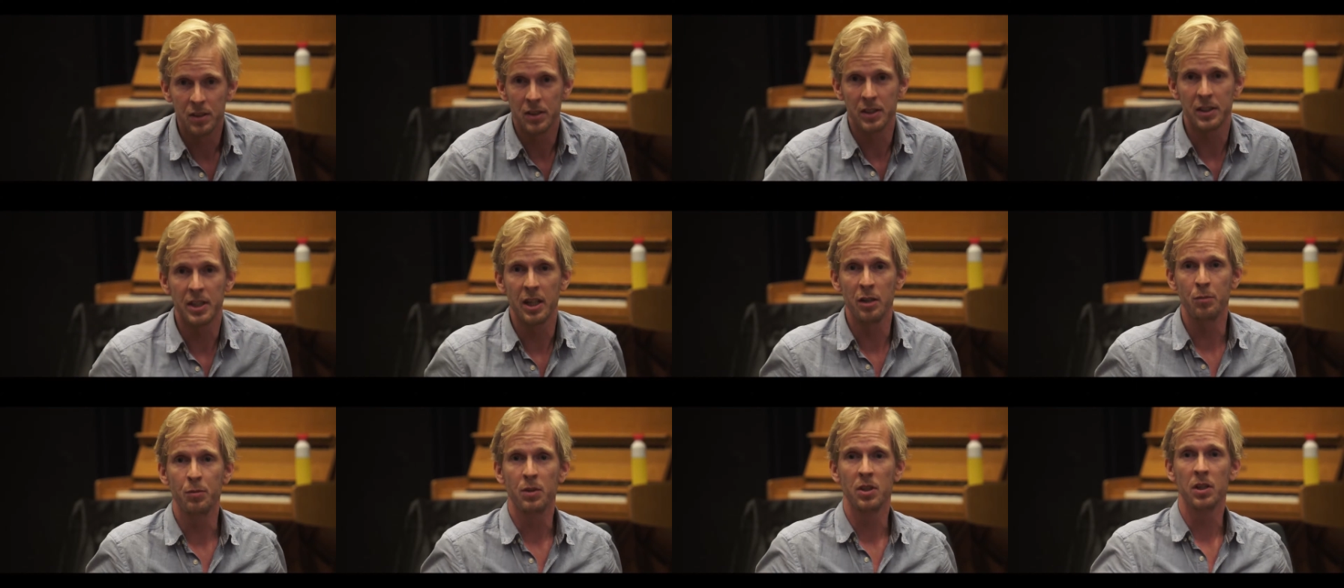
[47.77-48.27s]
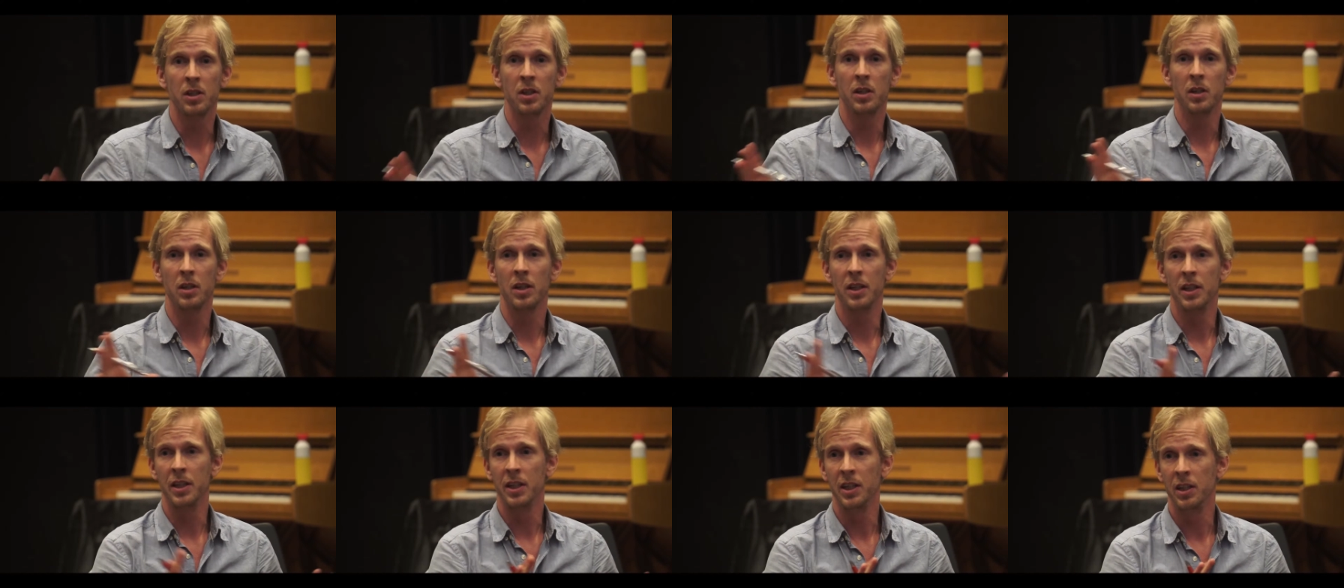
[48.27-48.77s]
came
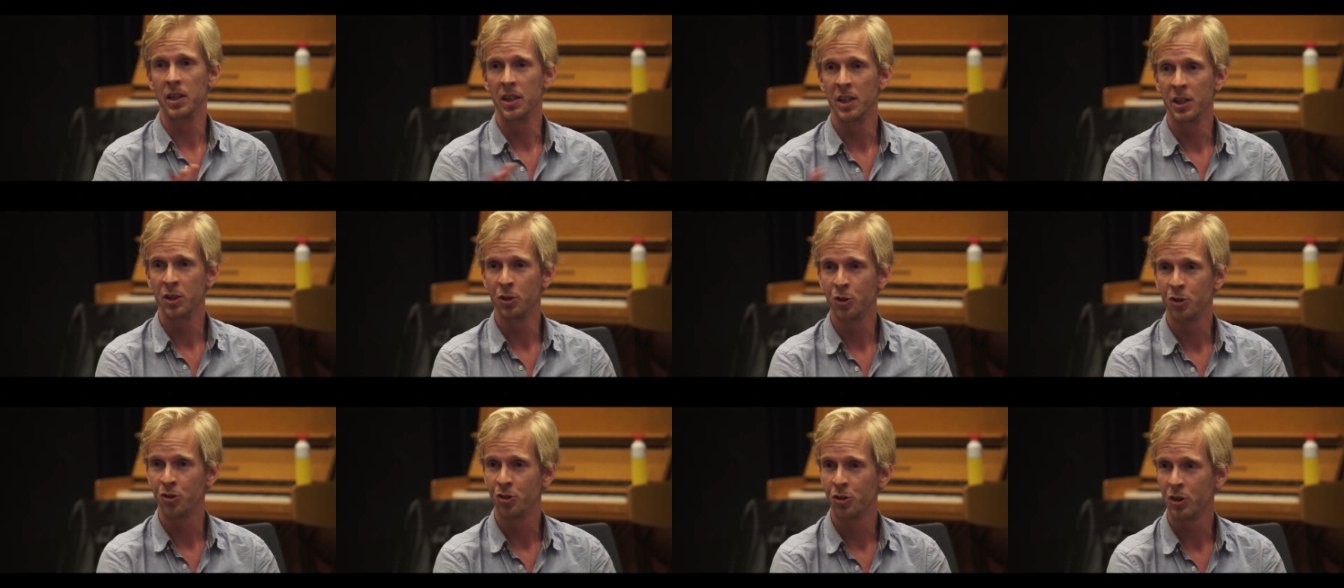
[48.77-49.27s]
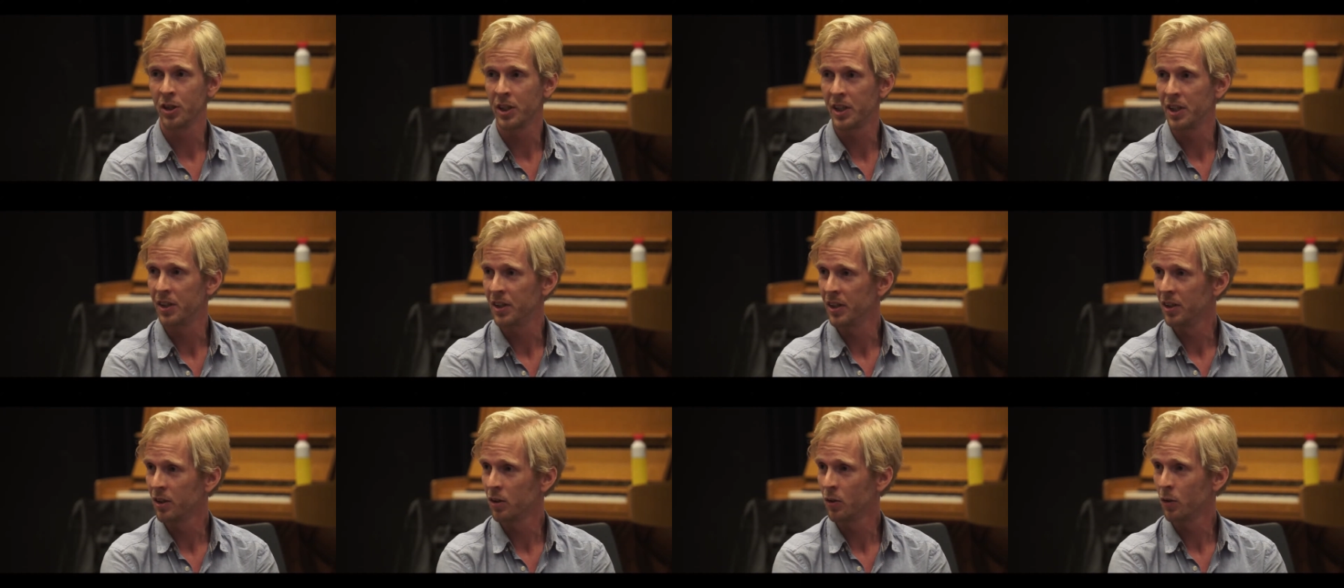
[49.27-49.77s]
the EU-Turkey
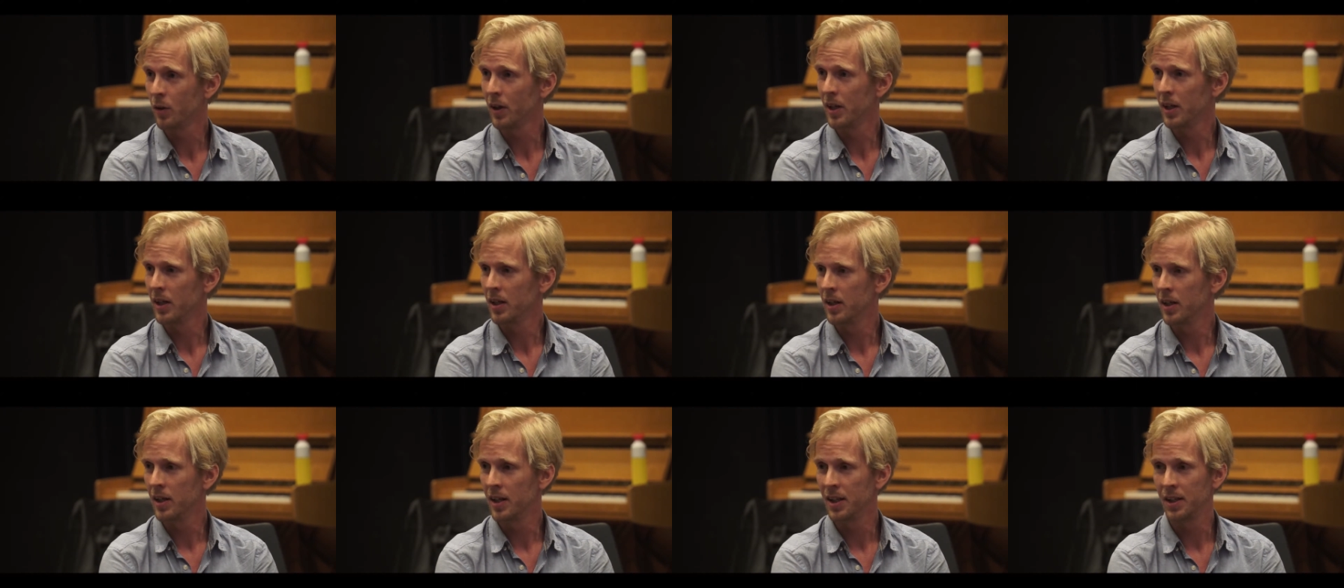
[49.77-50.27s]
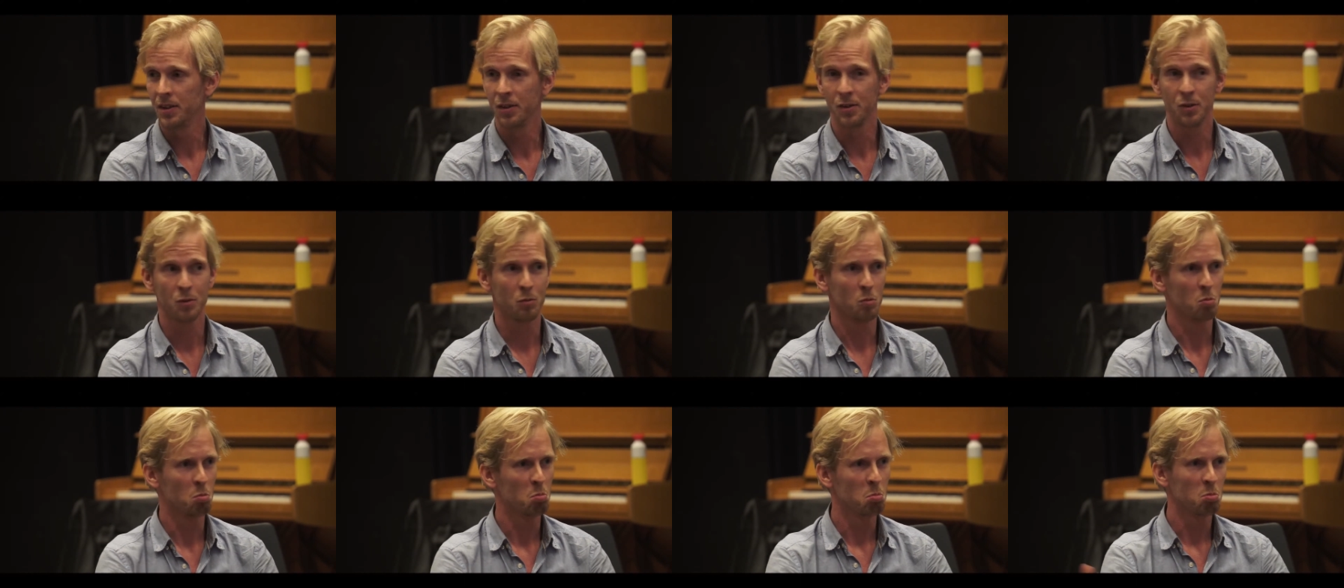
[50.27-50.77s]
deal, and
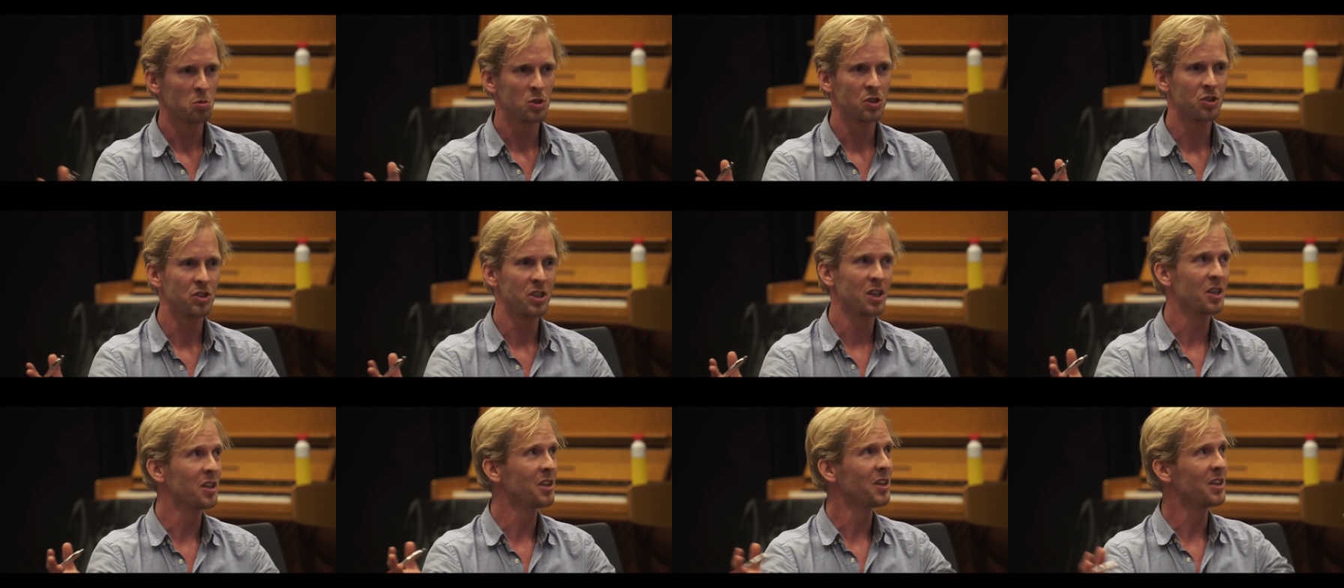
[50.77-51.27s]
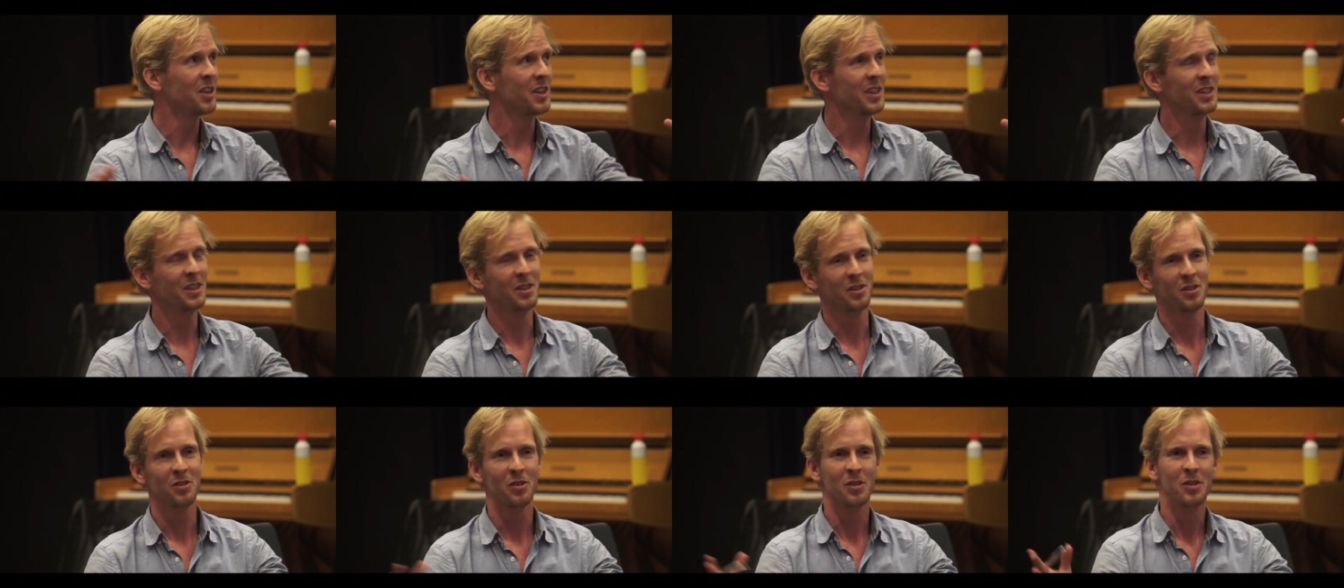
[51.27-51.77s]

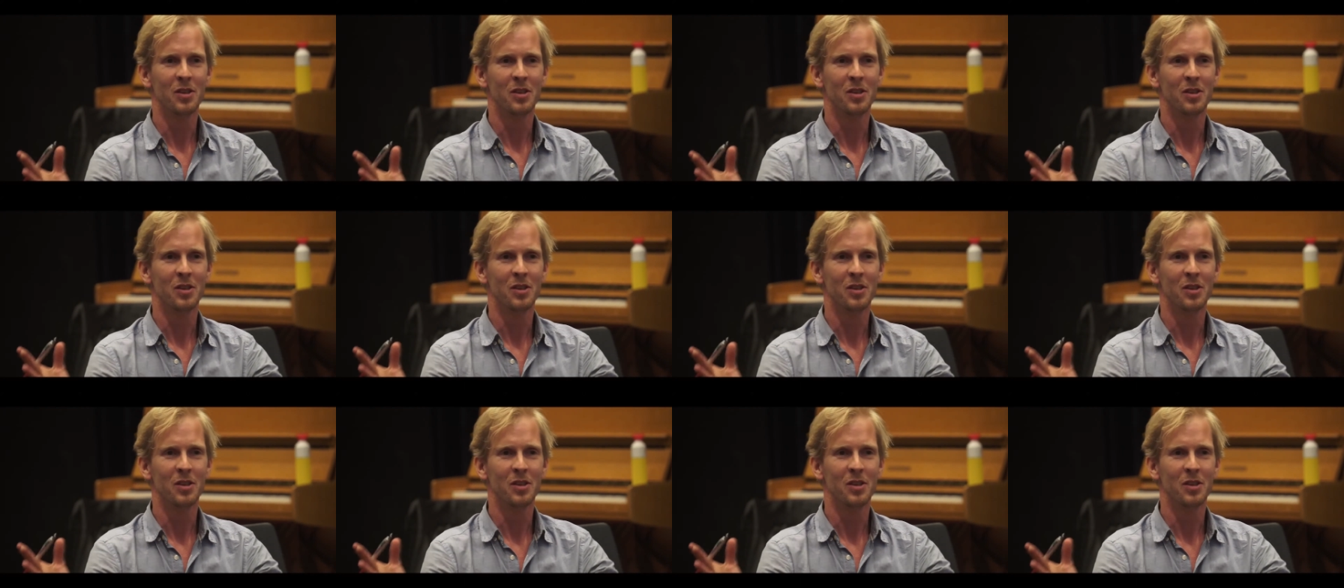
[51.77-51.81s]
suddenly